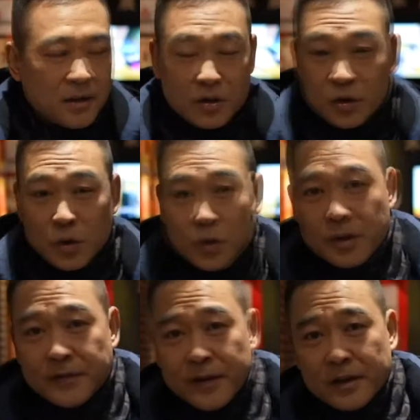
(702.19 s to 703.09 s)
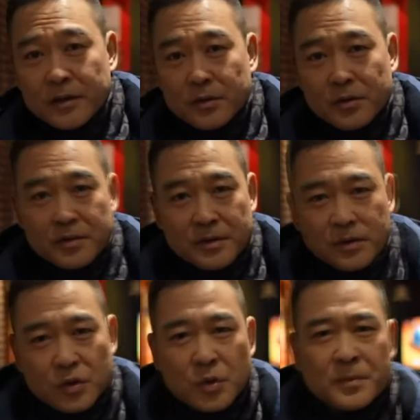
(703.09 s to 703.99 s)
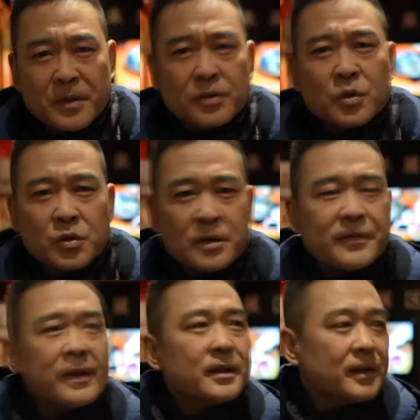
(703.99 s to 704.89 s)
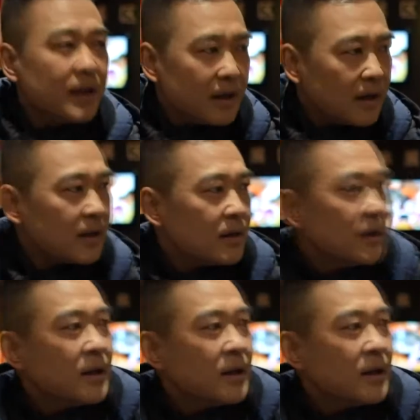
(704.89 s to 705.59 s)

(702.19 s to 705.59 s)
sauce of it, or the soup, the sauce of it, in it,